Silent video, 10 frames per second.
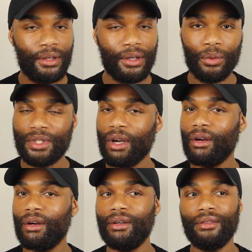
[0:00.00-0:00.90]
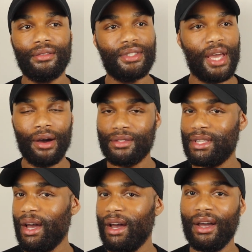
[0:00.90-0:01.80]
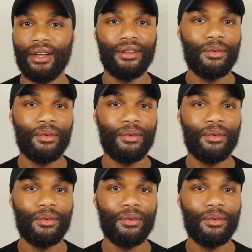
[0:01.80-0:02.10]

return to outside